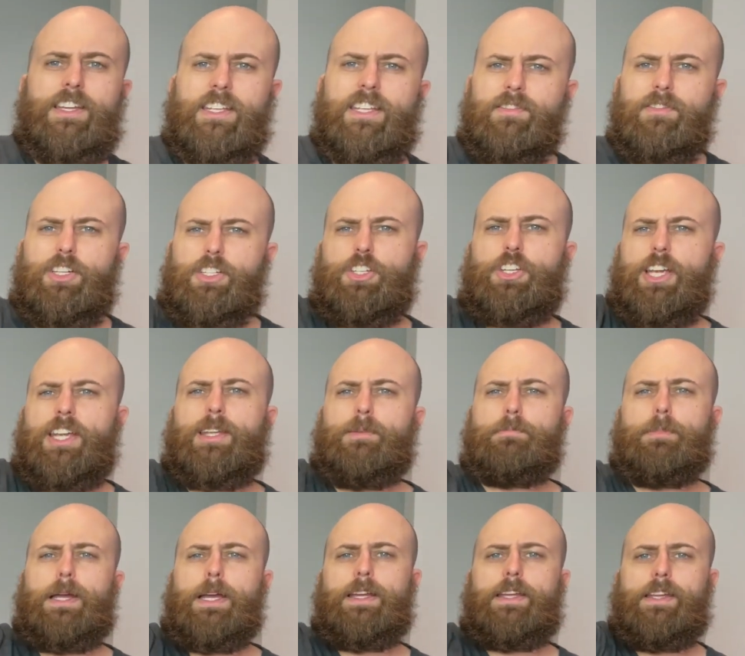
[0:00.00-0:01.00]
Give it a shake
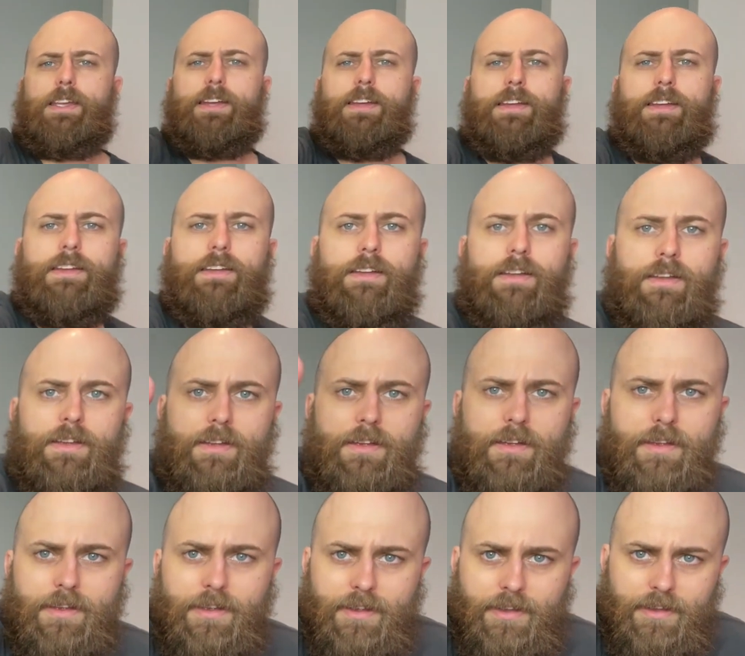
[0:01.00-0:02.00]
and bake.
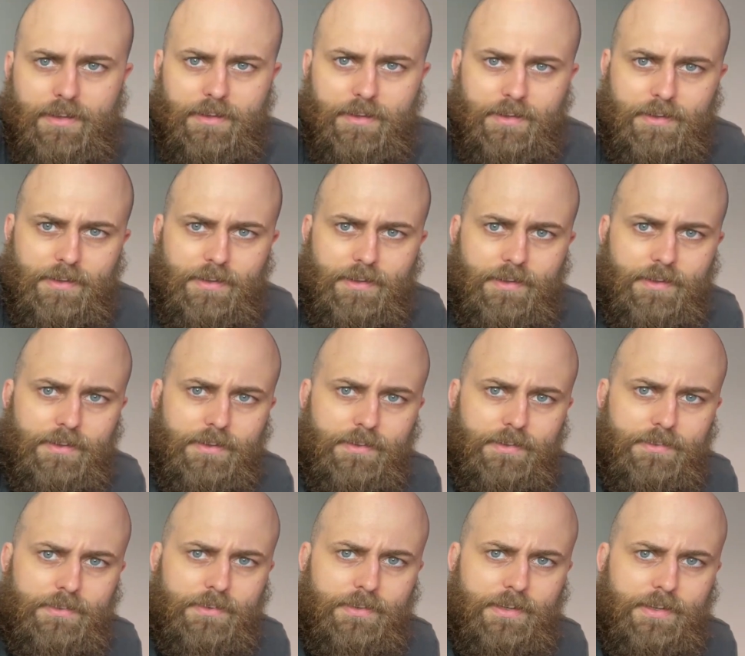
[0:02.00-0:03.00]
Here
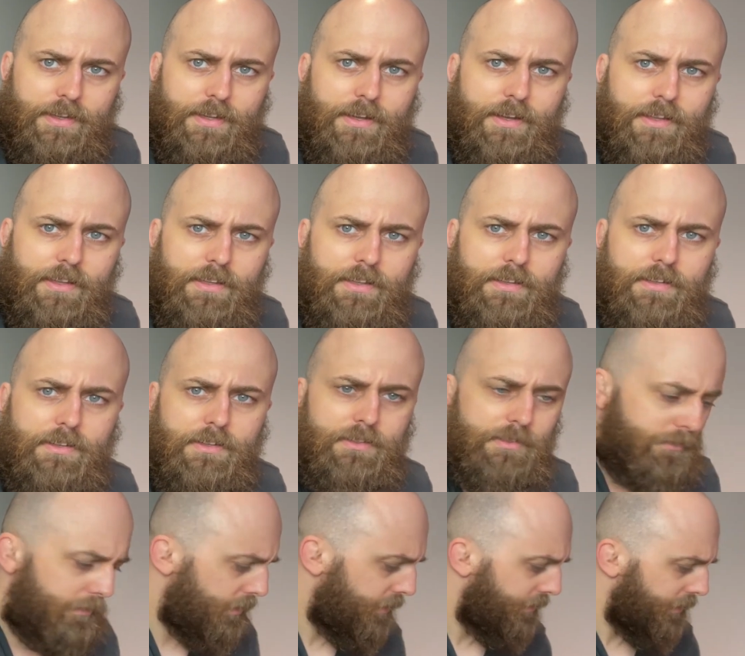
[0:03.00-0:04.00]
is the color. I
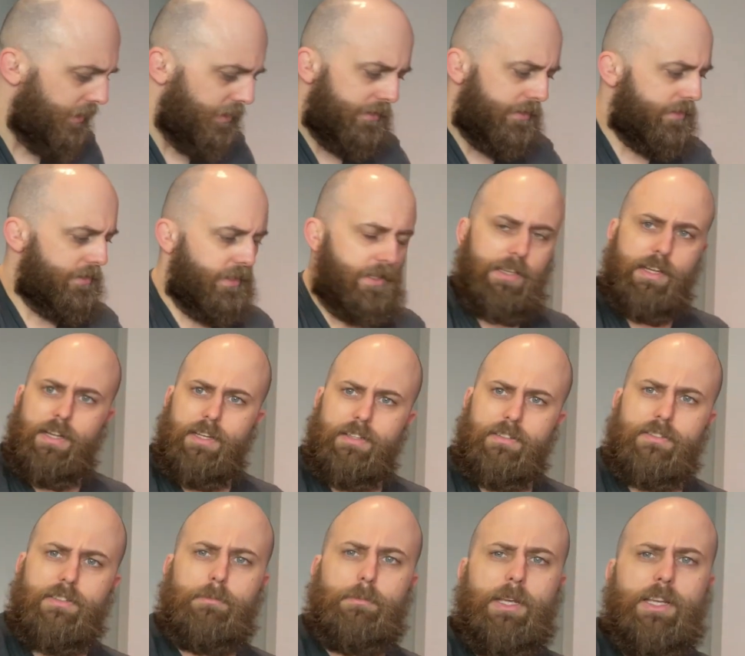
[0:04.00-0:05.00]
wonder if you can see
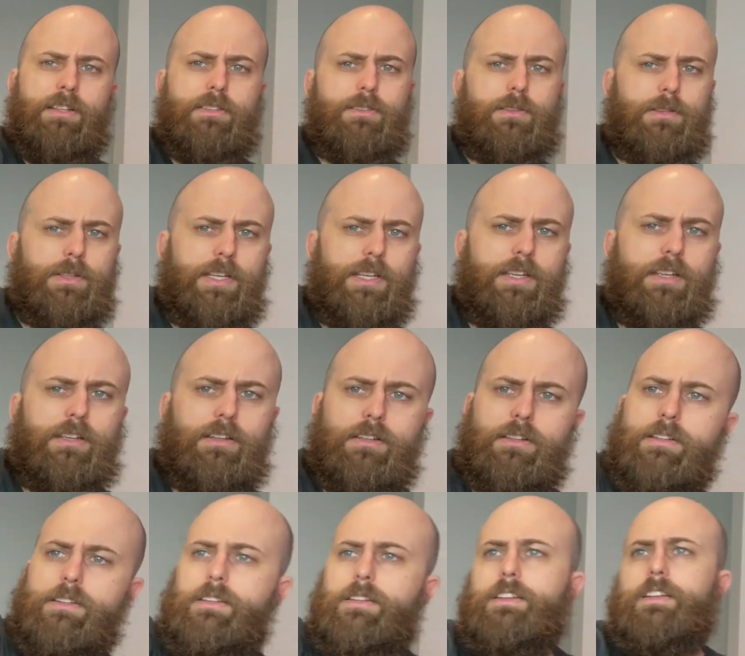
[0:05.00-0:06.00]
that. To me, it's looking,
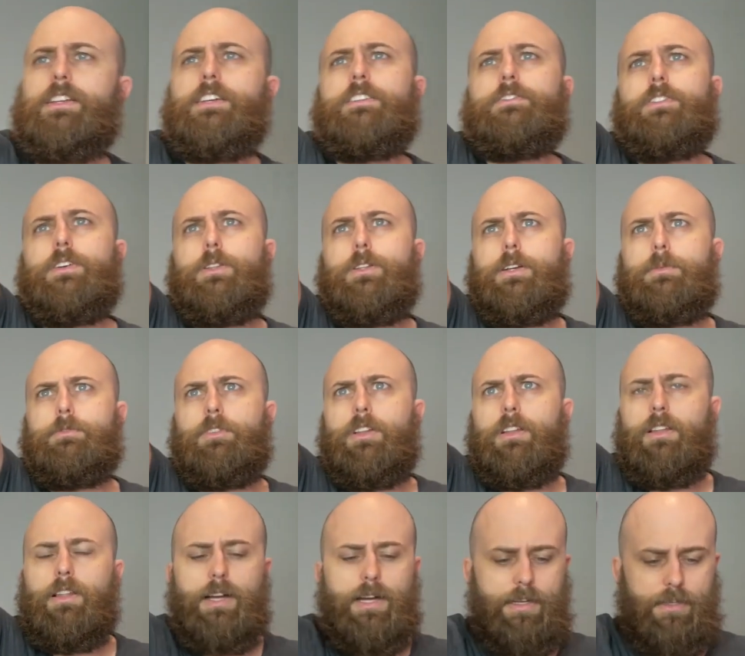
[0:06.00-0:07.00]
if I look up to the
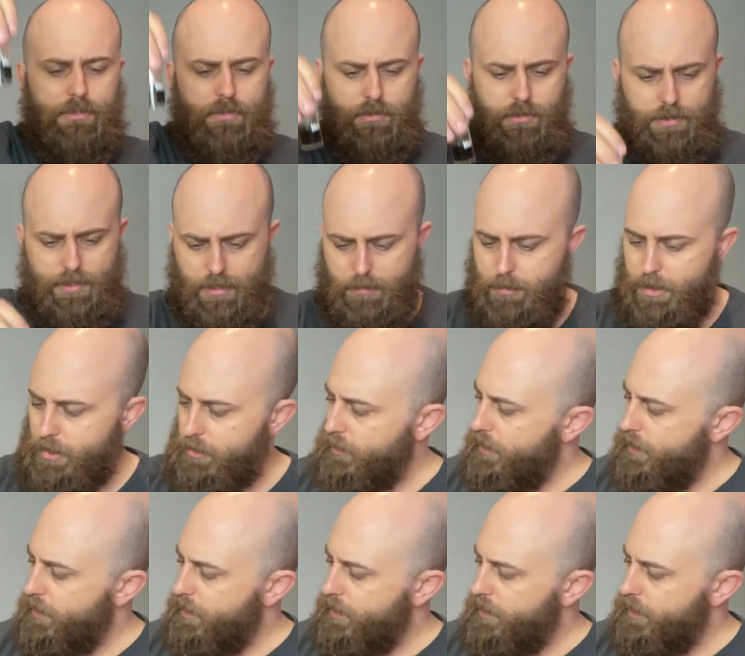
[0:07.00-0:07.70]
light, it's looking a bit